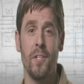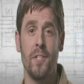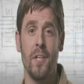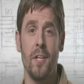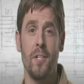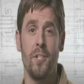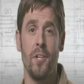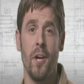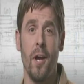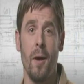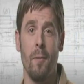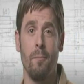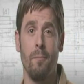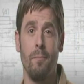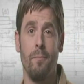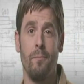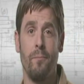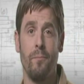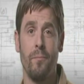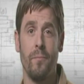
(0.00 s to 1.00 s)
set you up?
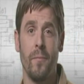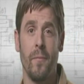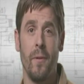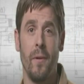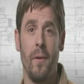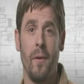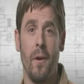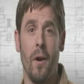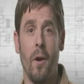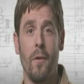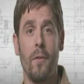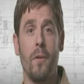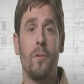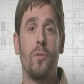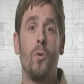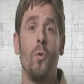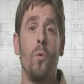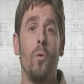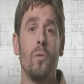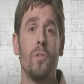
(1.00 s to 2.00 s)
Are there
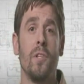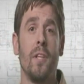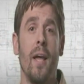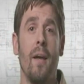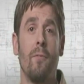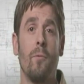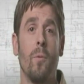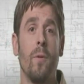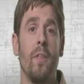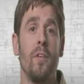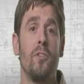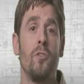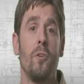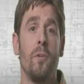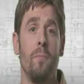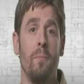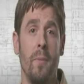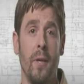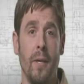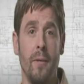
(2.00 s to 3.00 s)
tools left where they
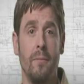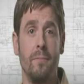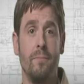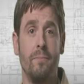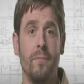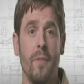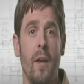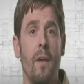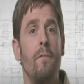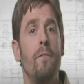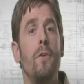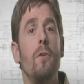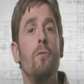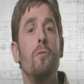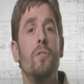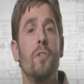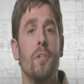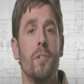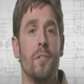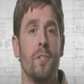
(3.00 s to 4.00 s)
shouldn't be?
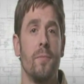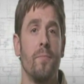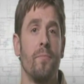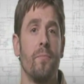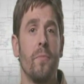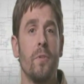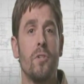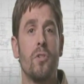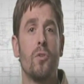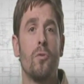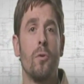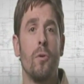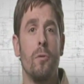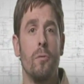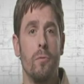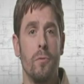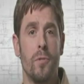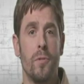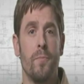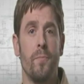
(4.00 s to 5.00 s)
Fuses, screws,